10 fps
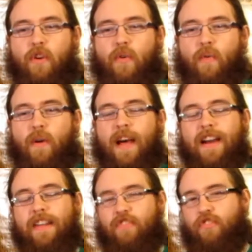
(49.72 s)
So,
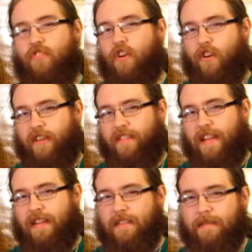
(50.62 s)
how did it
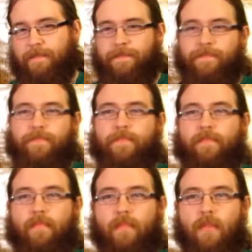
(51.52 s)
start exactly?
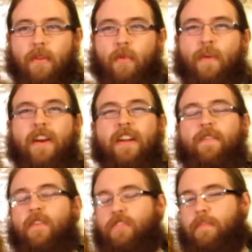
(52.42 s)
Or
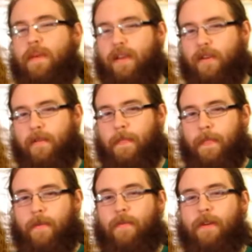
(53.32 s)
where did it first
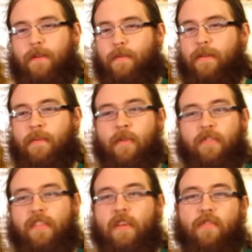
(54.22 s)
appear? Well, where
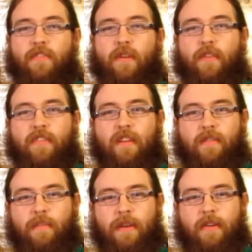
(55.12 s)
most of the other Zelda
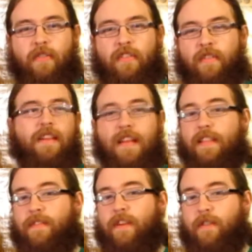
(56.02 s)
stuff appeared,
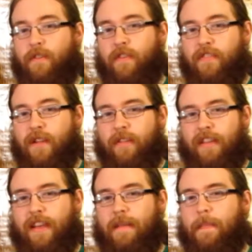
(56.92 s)
in the very first
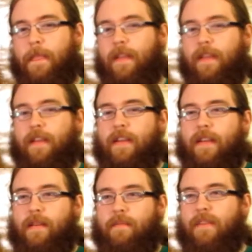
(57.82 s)
Zelda game.
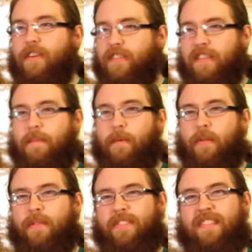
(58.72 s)
Very
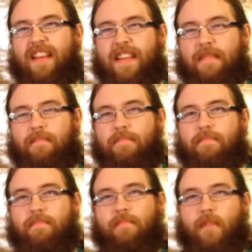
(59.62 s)
simple. It was like,
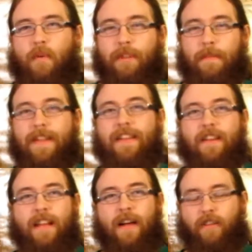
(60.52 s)
well,
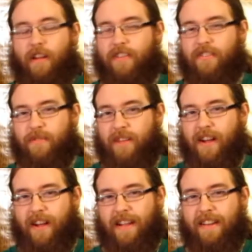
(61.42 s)
depending on how lost you
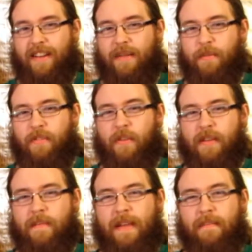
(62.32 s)
got, it was
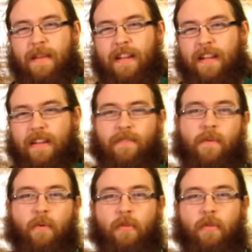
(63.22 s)
only mainly like